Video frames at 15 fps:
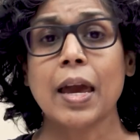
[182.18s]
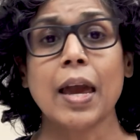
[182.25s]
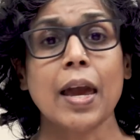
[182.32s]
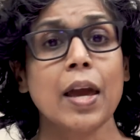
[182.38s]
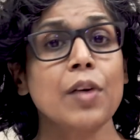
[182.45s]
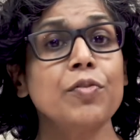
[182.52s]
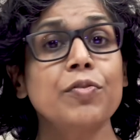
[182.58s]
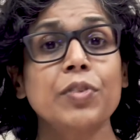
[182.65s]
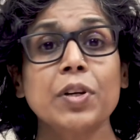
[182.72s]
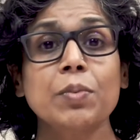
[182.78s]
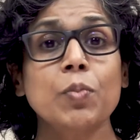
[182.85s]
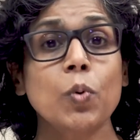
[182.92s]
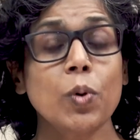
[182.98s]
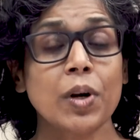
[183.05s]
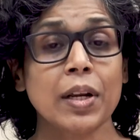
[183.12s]
every
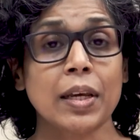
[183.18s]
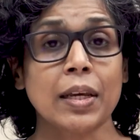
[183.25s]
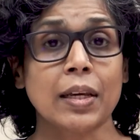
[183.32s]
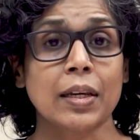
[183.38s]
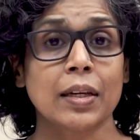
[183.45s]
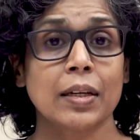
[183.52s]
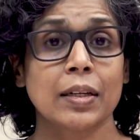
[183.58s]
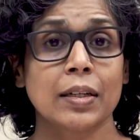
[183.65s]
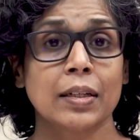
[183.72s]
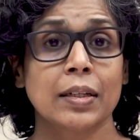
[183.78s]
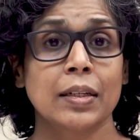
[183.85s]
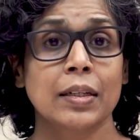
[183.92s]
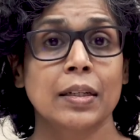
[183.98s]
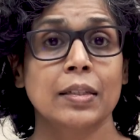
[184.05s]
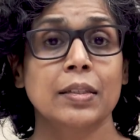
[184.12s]
morning
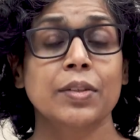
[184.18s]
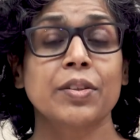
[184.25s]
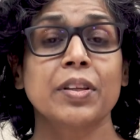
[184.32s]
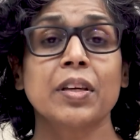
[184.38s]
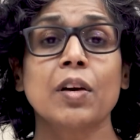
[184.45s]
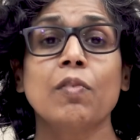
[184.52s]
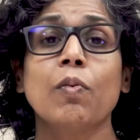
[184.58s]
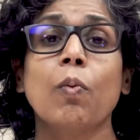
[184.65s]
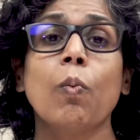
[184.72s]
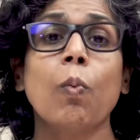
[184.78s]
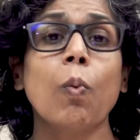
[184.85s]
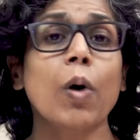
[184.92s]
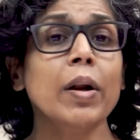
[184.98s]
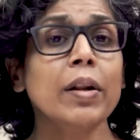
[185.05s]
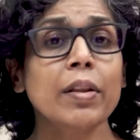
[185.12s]
to think of
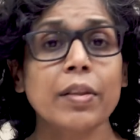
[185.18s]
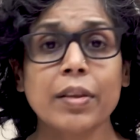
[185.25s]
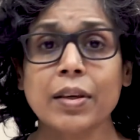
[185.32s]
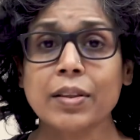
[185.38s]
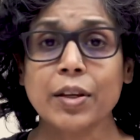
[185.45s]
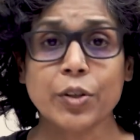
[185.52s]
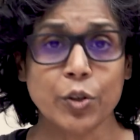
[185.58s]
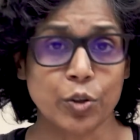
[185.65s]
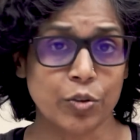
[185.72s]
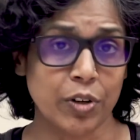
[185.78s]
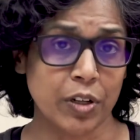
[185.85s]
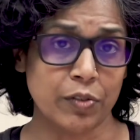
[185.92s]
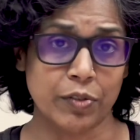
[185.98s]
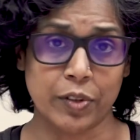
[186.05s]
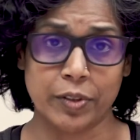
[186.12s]
one thing that you're
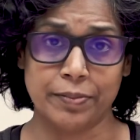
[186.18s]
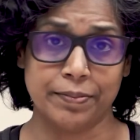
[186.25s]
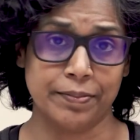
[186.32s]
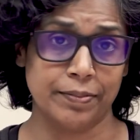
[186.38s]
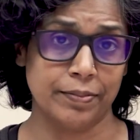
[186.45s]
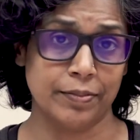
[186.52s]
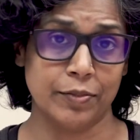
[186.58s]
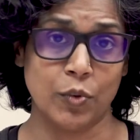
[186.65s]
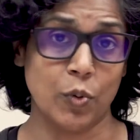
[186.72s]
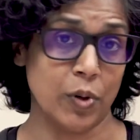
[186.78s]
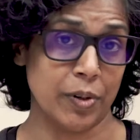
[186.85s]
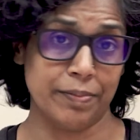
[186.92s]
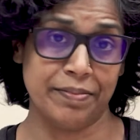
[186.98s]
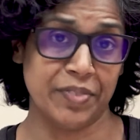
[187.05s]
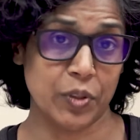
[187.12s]
grateful
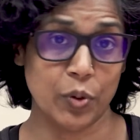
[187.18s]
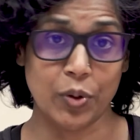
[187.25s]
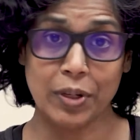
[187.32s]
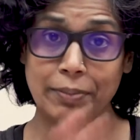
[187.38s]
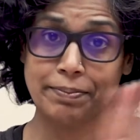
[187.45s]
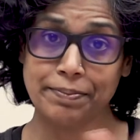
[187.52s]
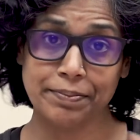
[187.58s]
for. Sorry.